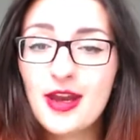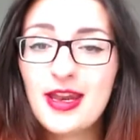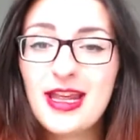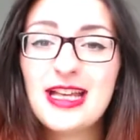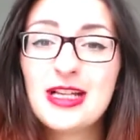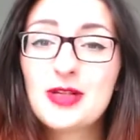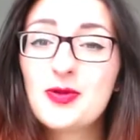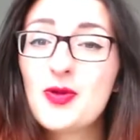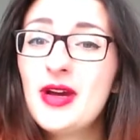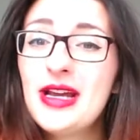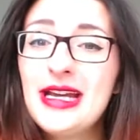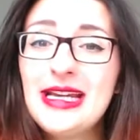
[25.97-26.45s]

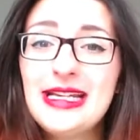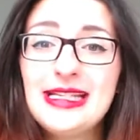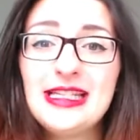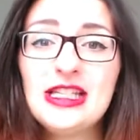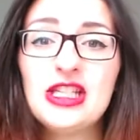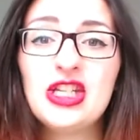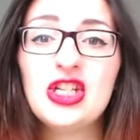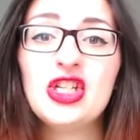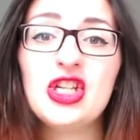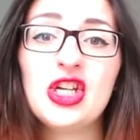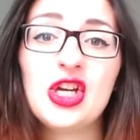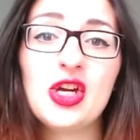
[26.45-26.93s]
It's quite easy
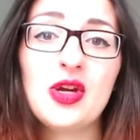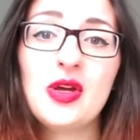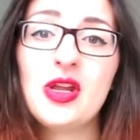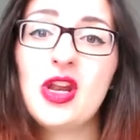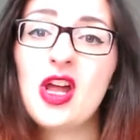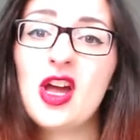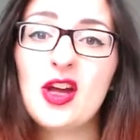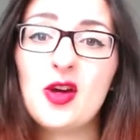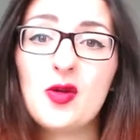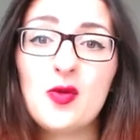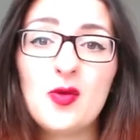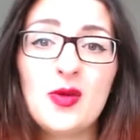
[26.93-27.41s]
to do and
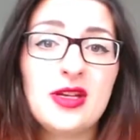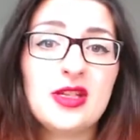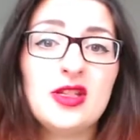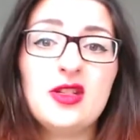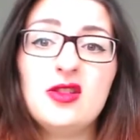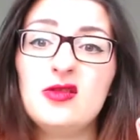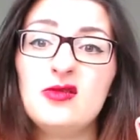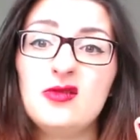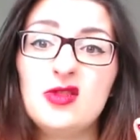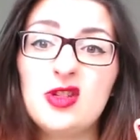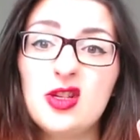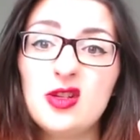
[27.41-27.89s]
I always
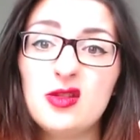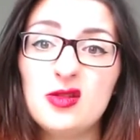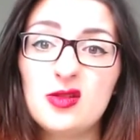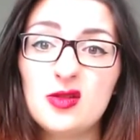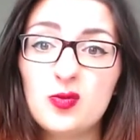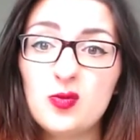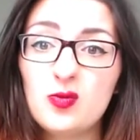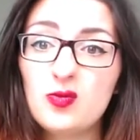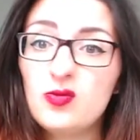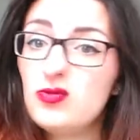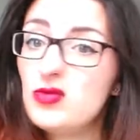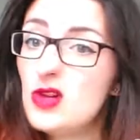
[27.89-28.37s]
do choose
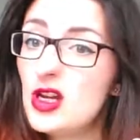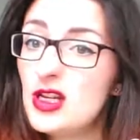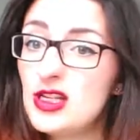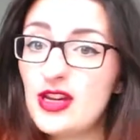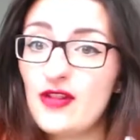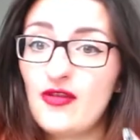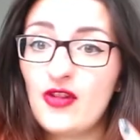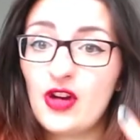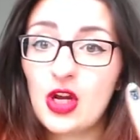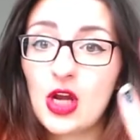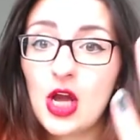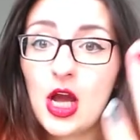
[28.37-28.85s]
a
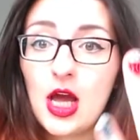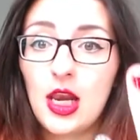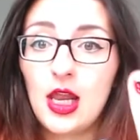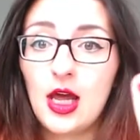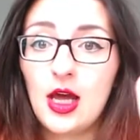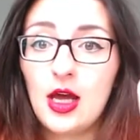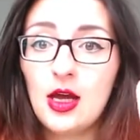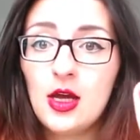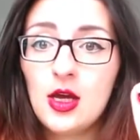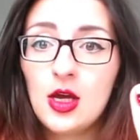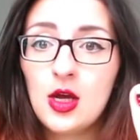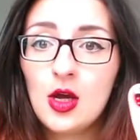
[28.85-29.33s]
different
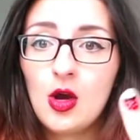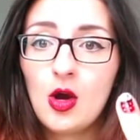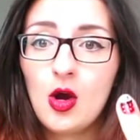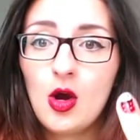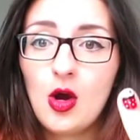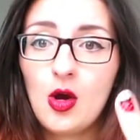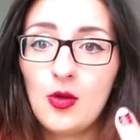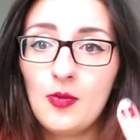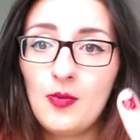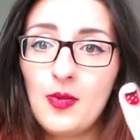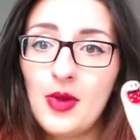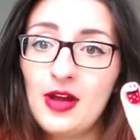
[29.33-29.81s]
colour
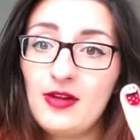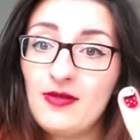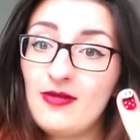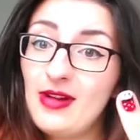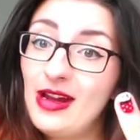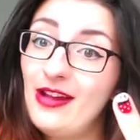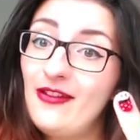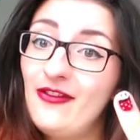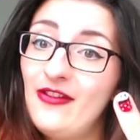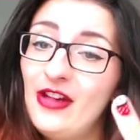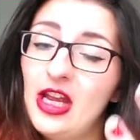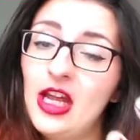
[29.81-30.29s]
on my
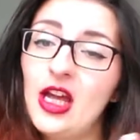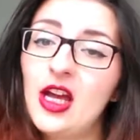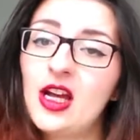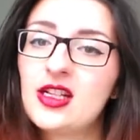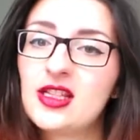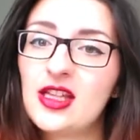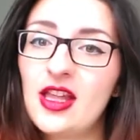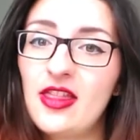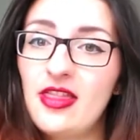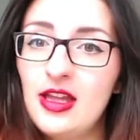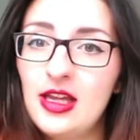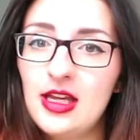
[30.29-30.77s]
ring finger
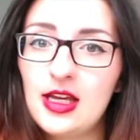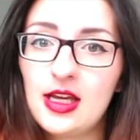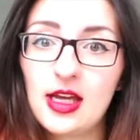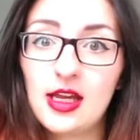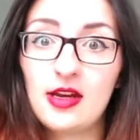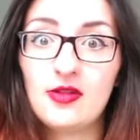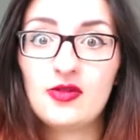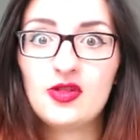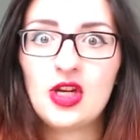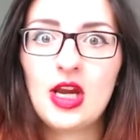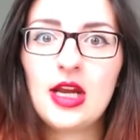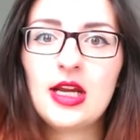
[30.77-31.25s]
because I think it
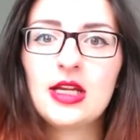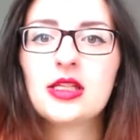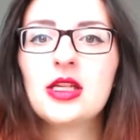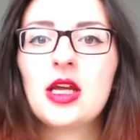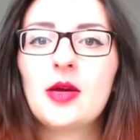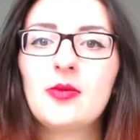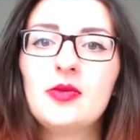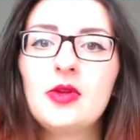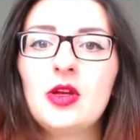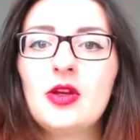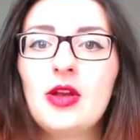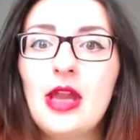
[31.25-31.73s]
kind of shakes
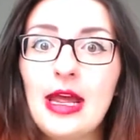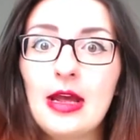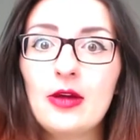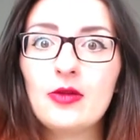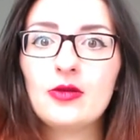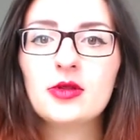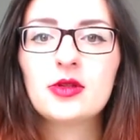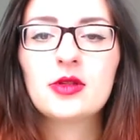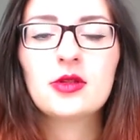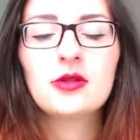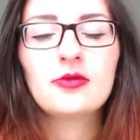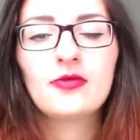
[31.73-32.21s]
up your
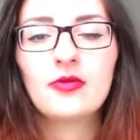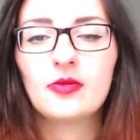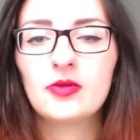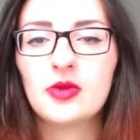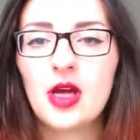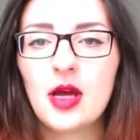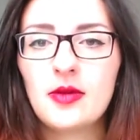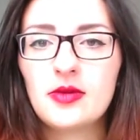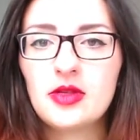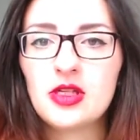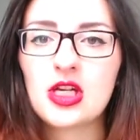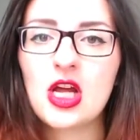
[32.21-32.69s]
nails from
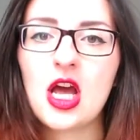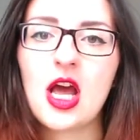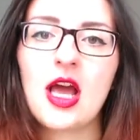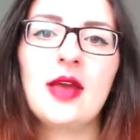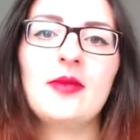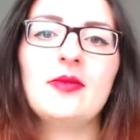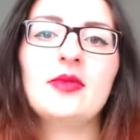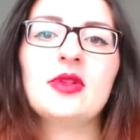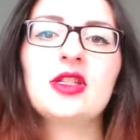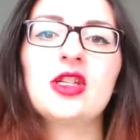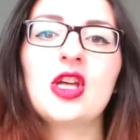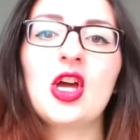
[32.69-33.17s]
time to
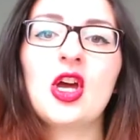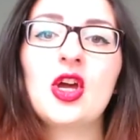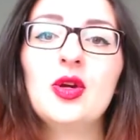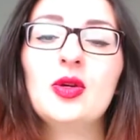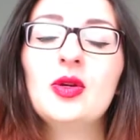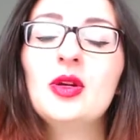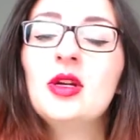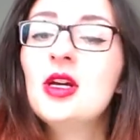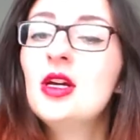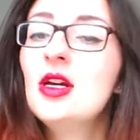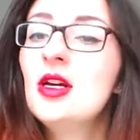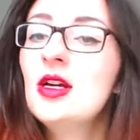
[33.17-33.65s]
time. So
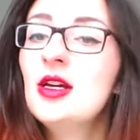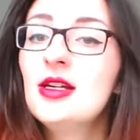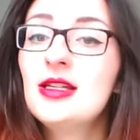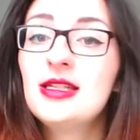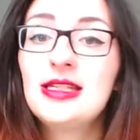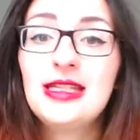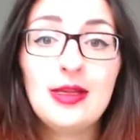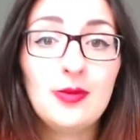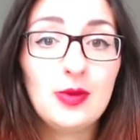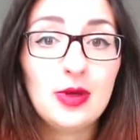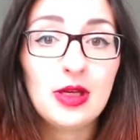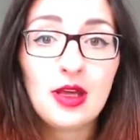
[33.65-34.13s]

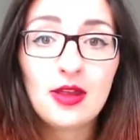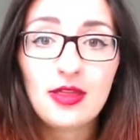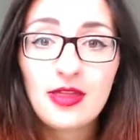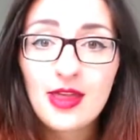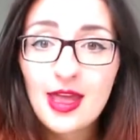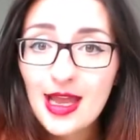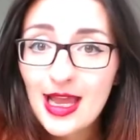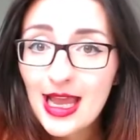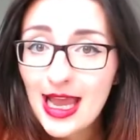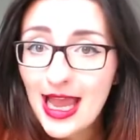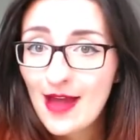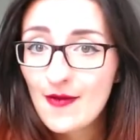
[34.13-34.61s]
see what you
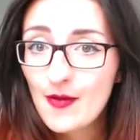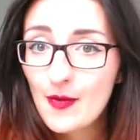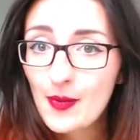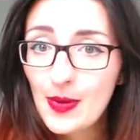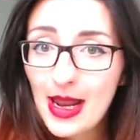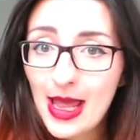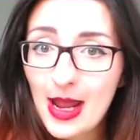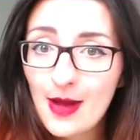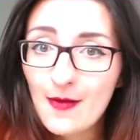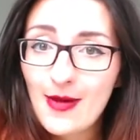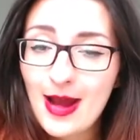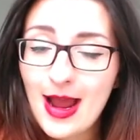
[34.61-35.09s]
think, have a
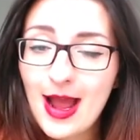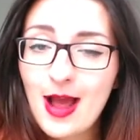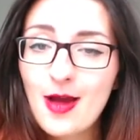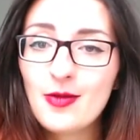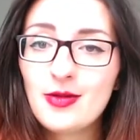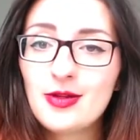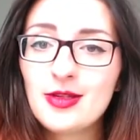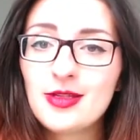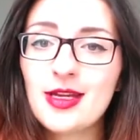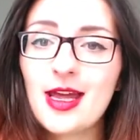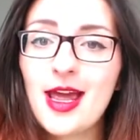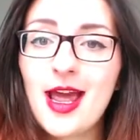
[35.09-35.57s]
play
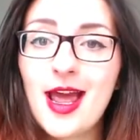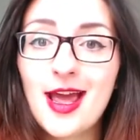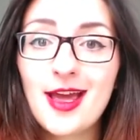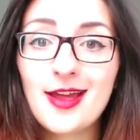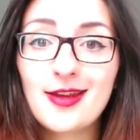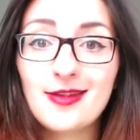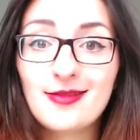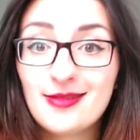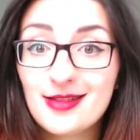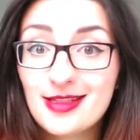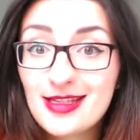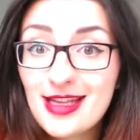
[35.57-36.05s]
around
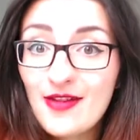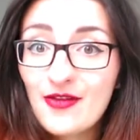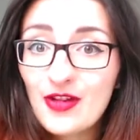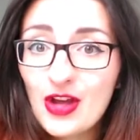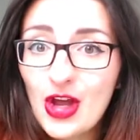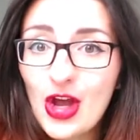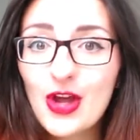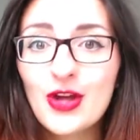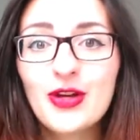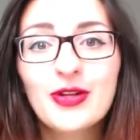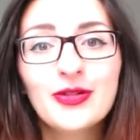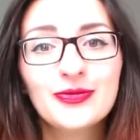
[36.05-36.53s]
and let's have a
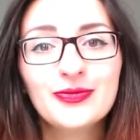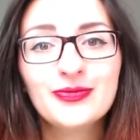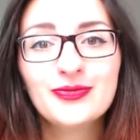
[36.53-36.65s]
go.